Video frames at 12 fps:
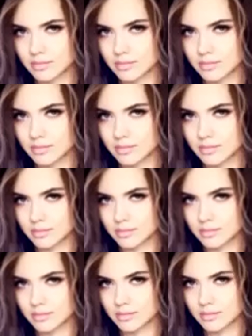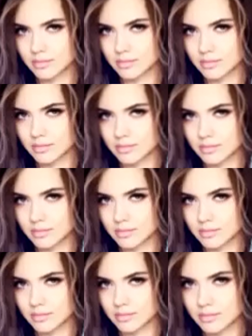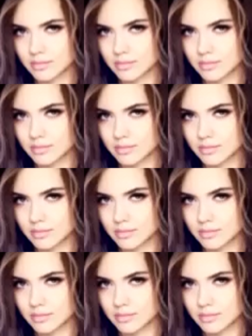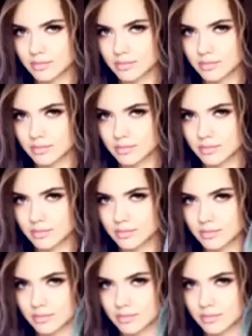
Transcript: No words are spoken by the person on screen.